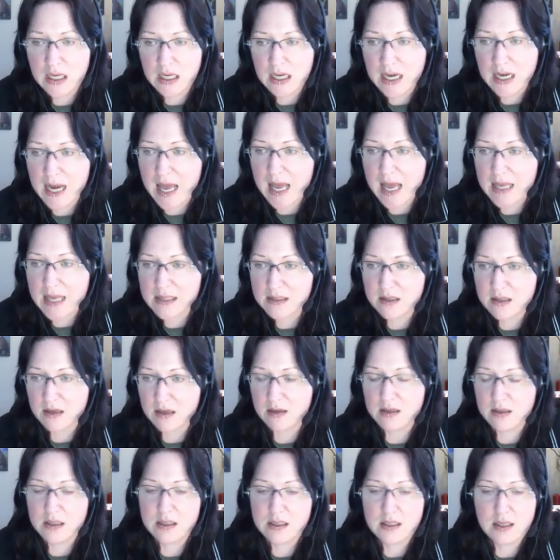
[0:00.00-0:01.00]
last
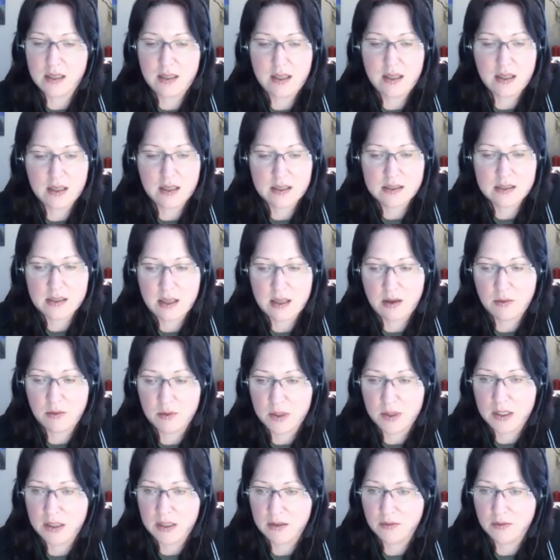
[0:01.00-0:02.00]
on it. I think it's that
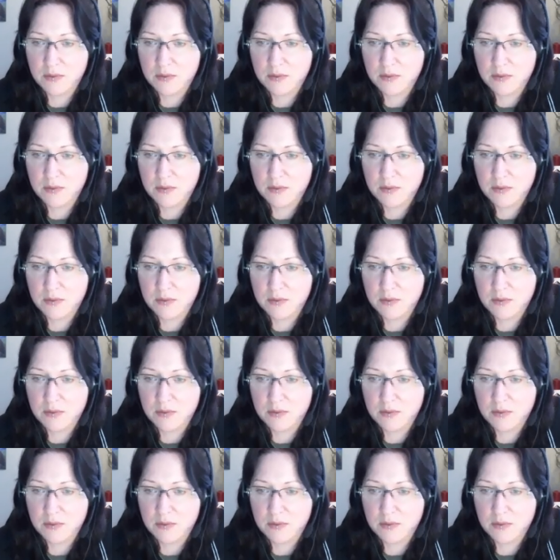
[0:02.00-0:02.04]
one.